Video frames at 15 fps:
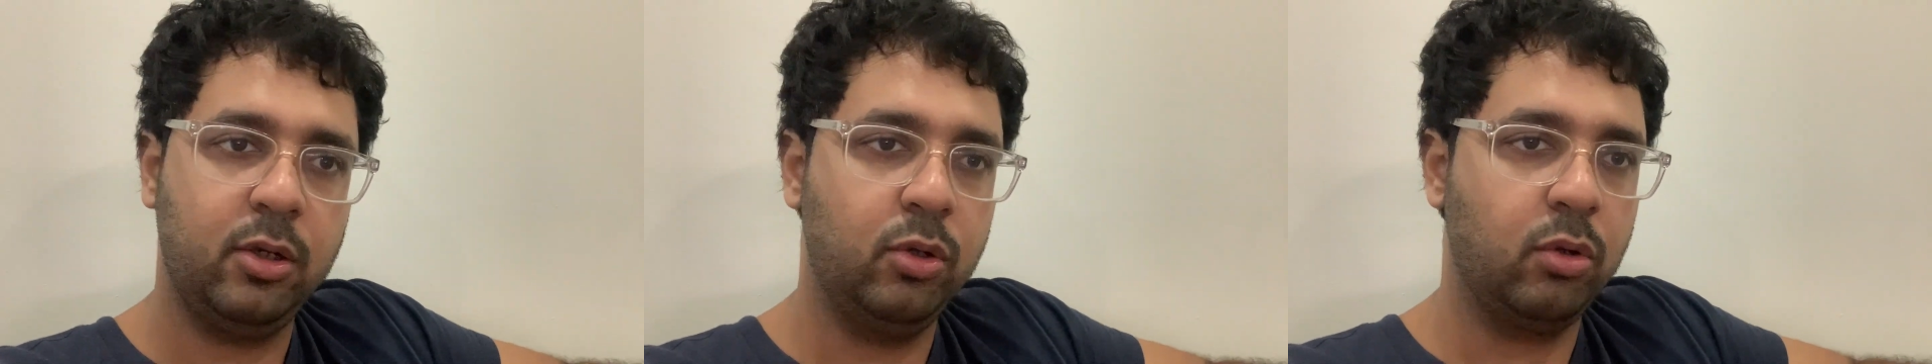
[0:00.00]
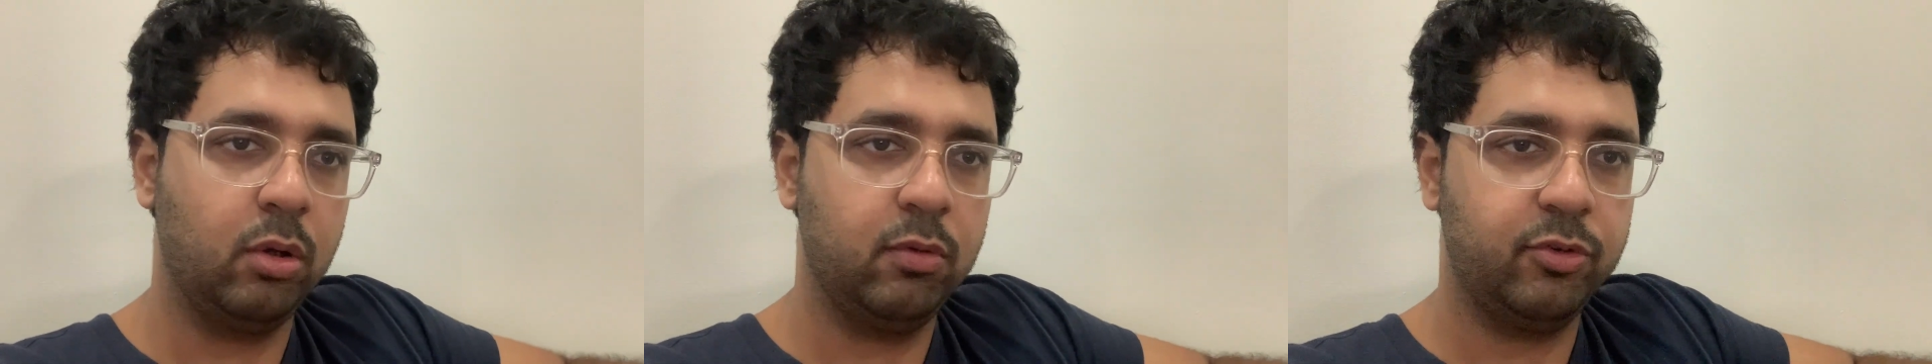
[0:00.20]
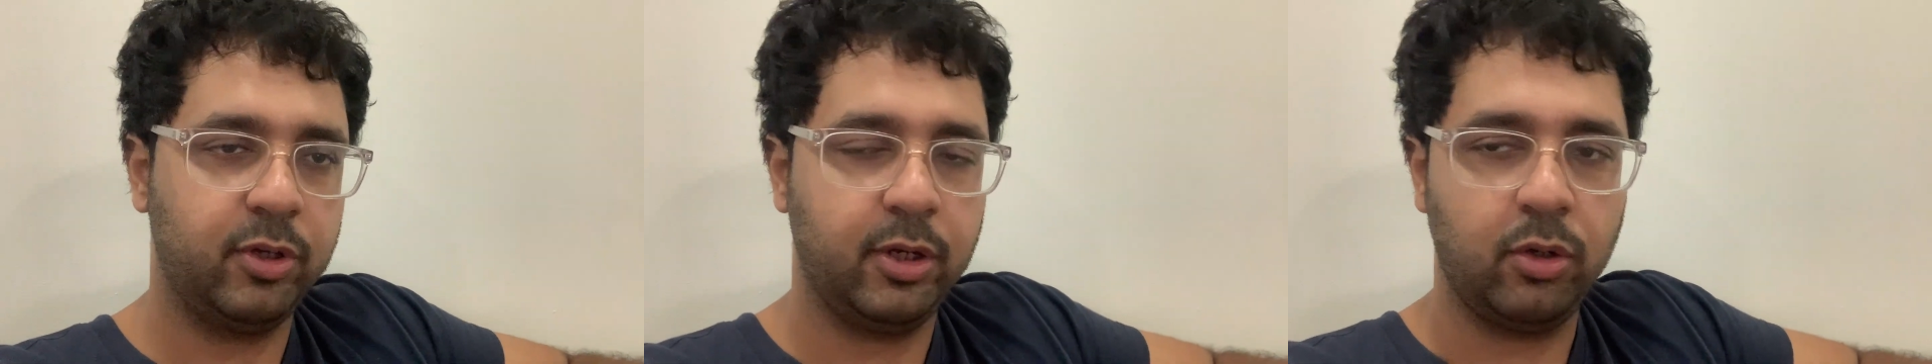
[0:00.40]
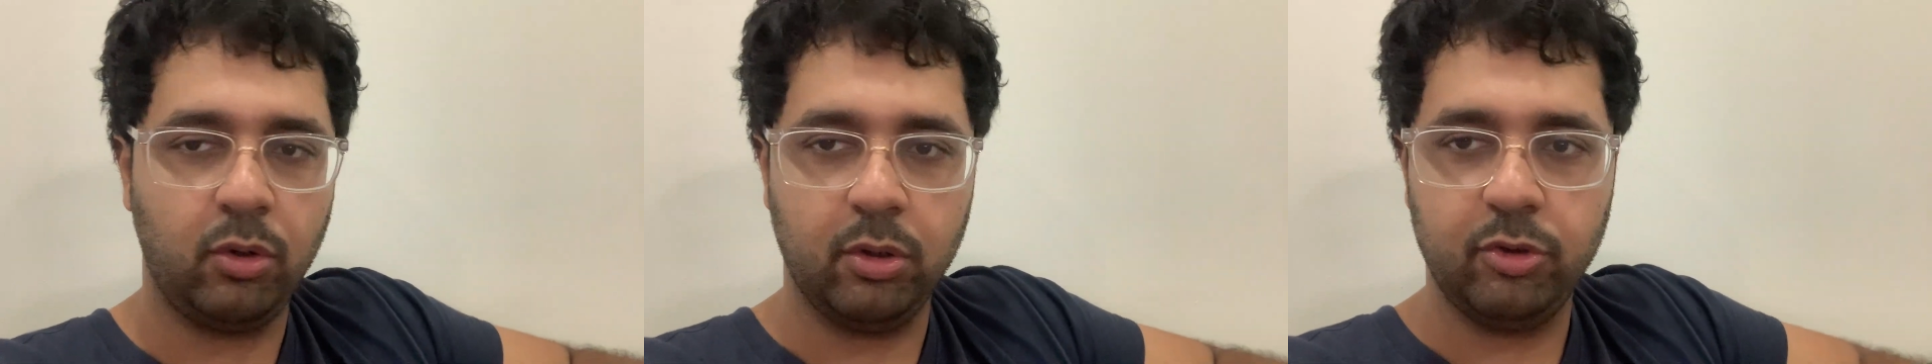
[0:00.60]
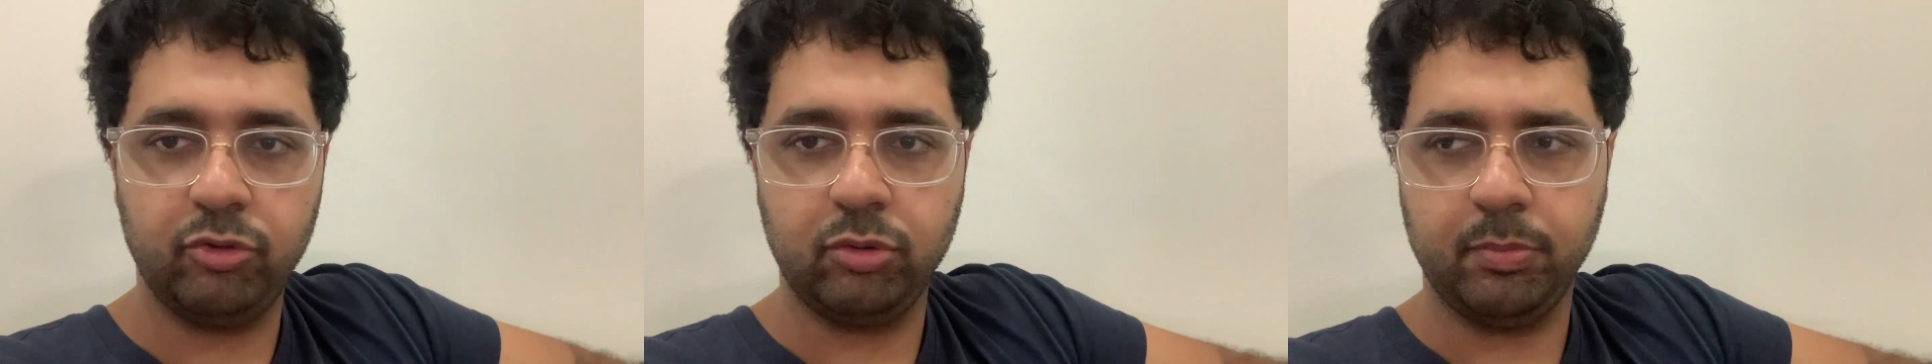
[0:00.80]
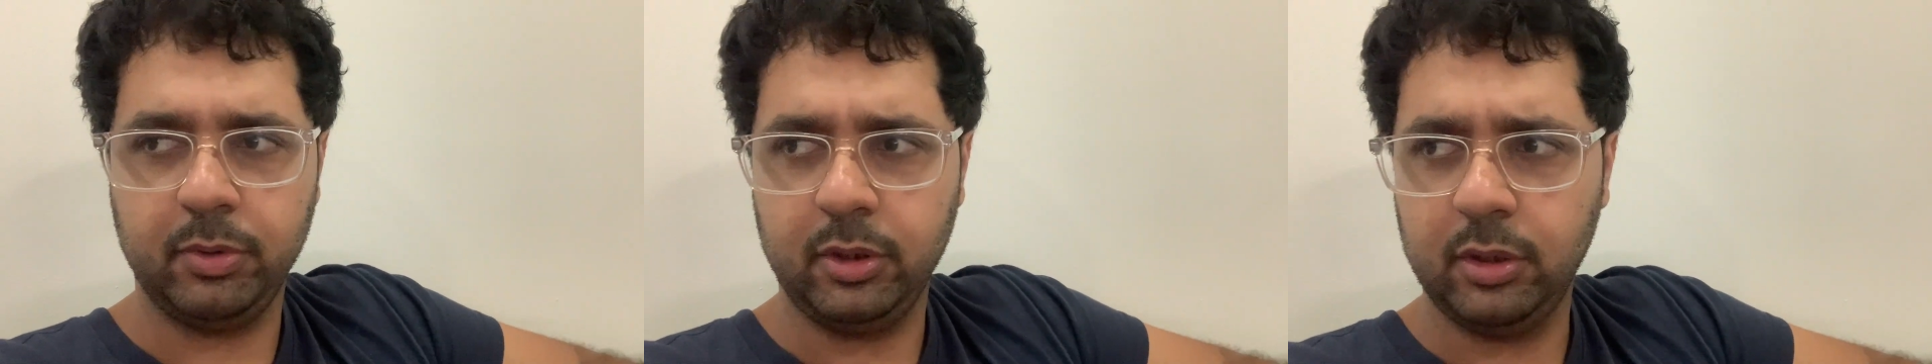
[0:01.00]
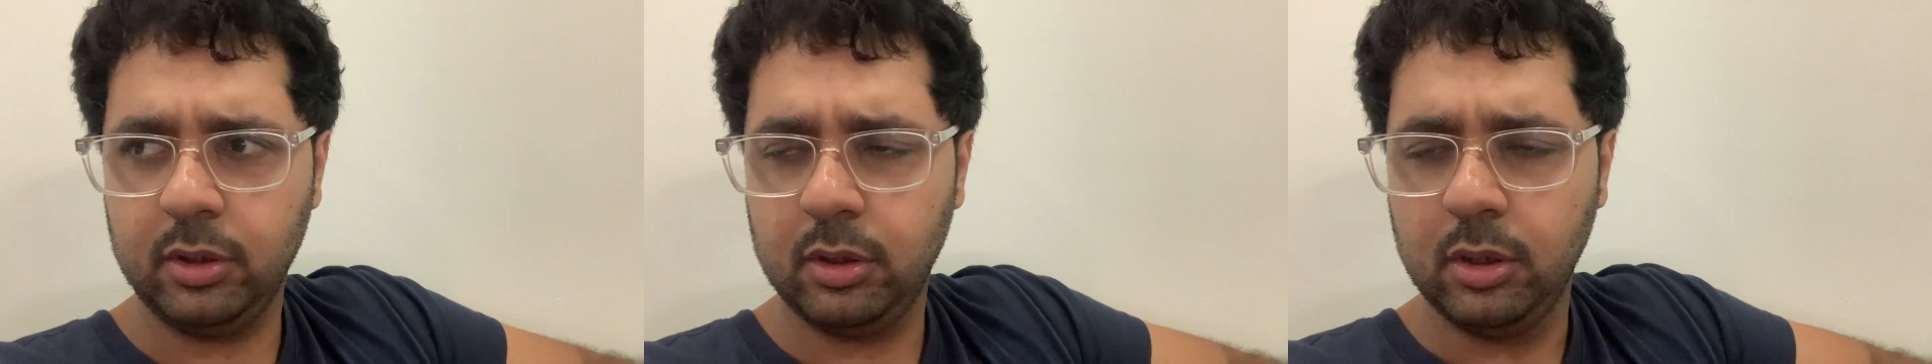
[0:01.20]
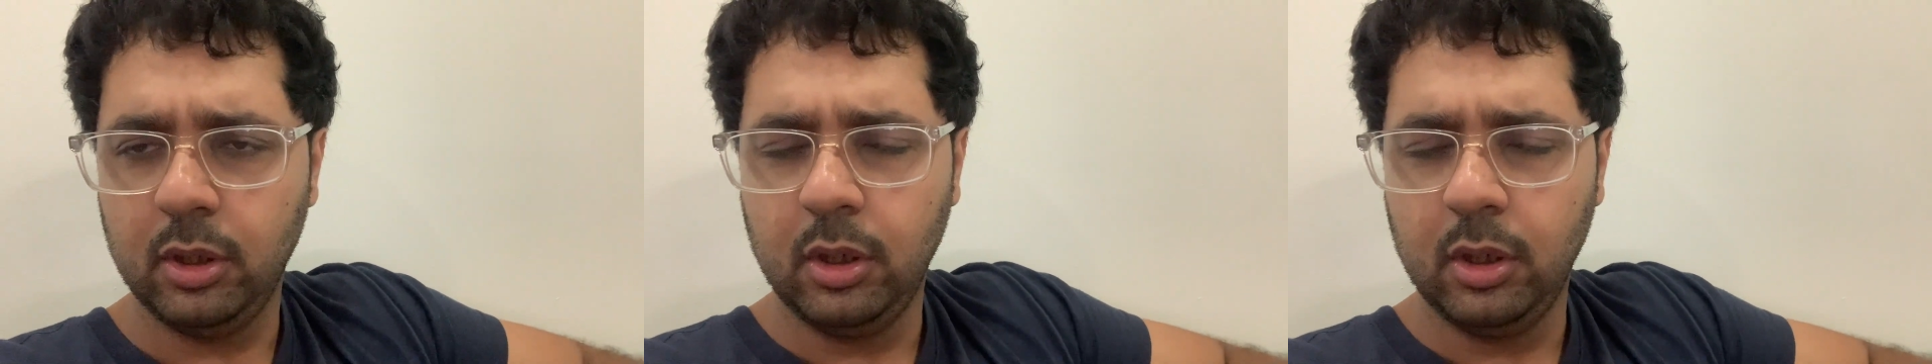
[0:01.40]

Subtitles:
you'll always get an honest opinion